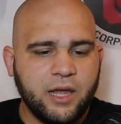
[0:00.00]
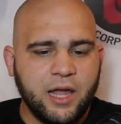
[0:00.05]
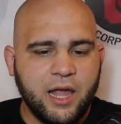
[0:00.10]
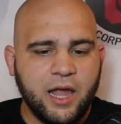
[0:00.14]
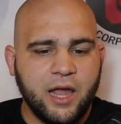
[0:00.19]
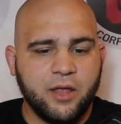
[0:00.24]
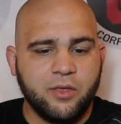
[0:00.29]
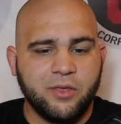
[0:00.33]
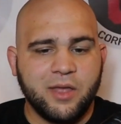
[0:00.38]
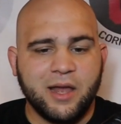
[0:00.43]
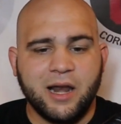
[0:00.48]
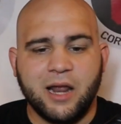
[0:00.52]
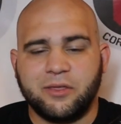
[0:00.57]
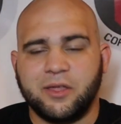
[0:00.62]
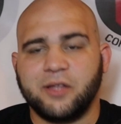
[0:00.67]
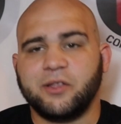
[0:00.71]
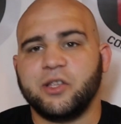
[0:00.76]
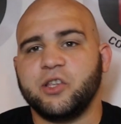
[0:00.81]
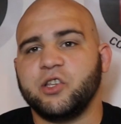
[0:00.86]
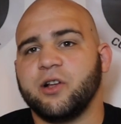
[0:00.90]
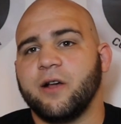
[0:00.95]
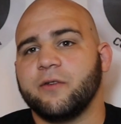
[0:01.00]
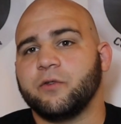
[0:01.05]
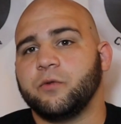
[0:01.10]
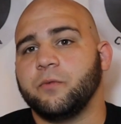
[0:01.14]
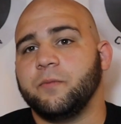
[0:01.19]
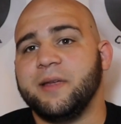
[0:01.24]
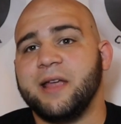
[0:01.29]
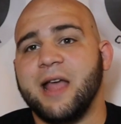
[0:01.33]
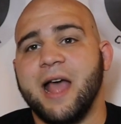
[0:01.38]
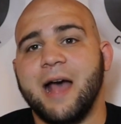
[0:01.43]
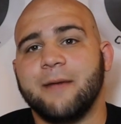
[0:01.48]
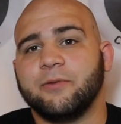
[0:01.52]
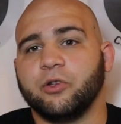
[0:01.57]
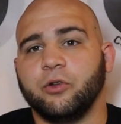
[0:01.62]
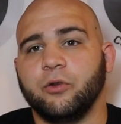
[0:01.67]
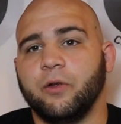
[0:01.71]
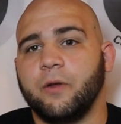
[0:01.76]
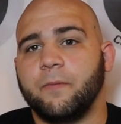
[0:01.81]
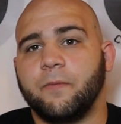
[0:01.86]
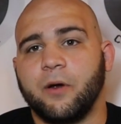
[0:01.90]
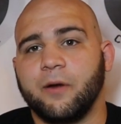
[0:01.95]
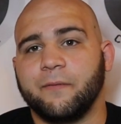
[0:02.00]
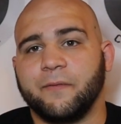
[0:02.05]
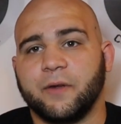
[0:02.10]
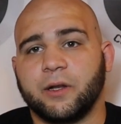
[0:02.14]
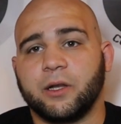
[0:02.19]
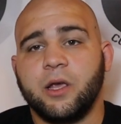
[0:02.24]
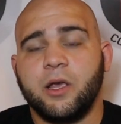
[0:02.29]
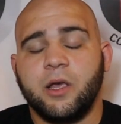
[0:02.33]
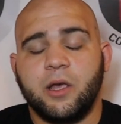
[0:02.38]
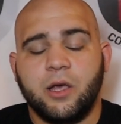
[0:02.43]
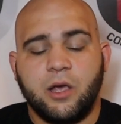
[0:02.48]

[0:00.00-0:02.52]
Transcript: And then I think these gloves would be absolutely perfect.